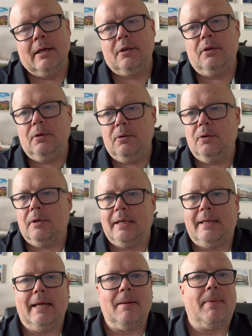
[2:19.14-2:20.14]
you can
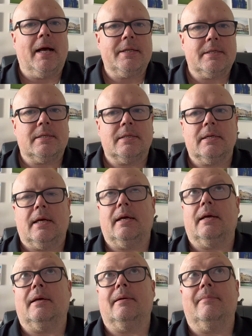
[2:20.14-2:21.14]
take a bus.
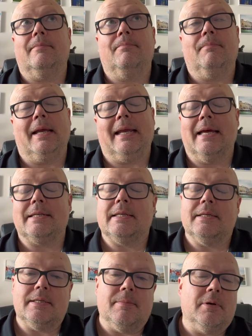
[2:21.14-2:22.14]
My guess
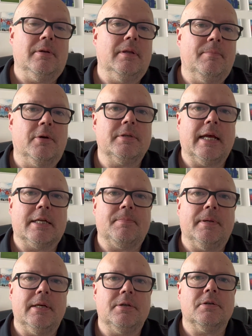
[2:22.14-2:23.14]
is the most
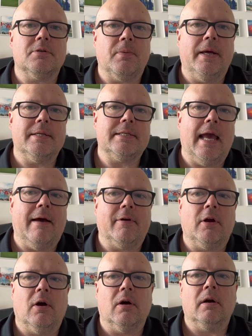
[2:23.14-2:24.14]
expeditious way is to have a
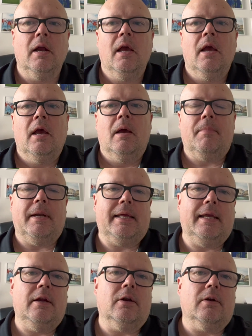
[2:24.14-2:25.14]
car. But
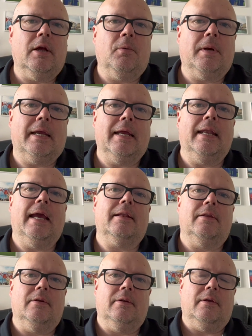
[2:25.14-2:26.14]
here it would
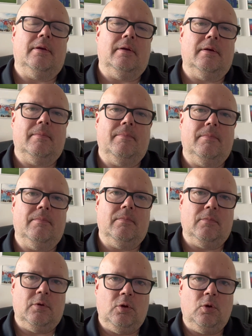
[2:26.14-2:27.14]
connect the
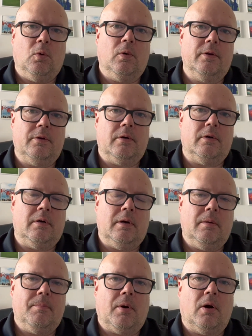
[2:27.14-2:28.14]

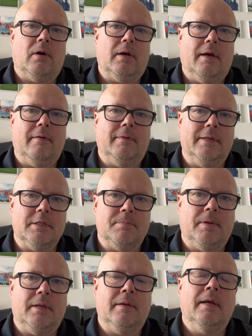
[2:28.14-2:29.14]
northern part of
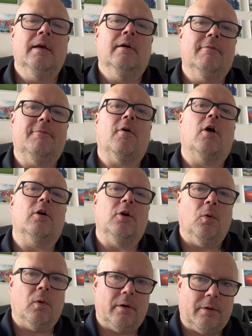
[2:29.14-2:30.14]
Lisbon, far
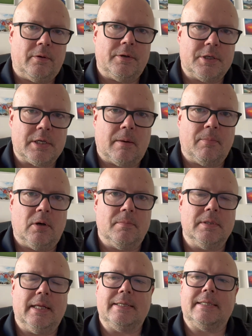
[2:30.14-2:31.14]
northern
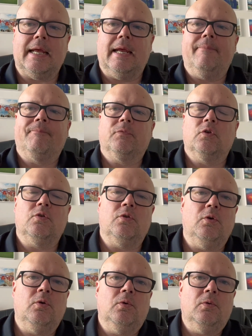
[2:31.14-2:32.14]
suburbs, let's say,
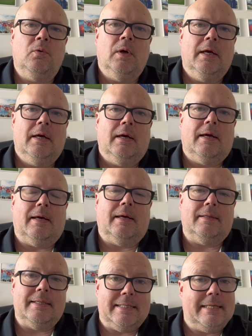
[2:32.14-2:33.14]
to
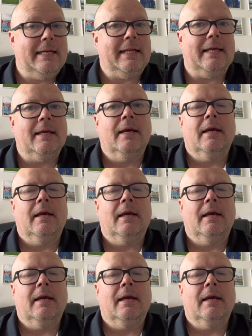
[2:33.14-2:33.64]
the city.